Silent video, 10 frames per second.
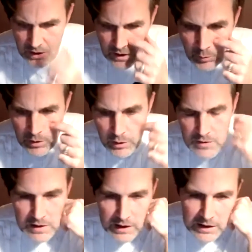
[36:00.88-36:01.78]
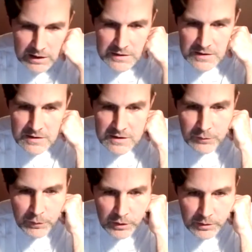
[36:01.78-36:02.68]
It will go slightly
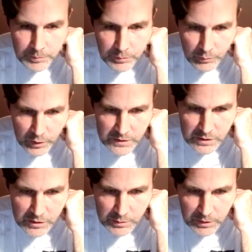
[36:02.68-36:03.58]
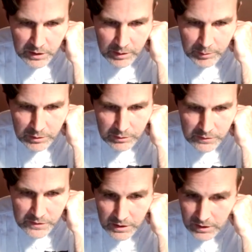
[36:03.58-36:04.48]
stiffer when it's coated with the chemicals,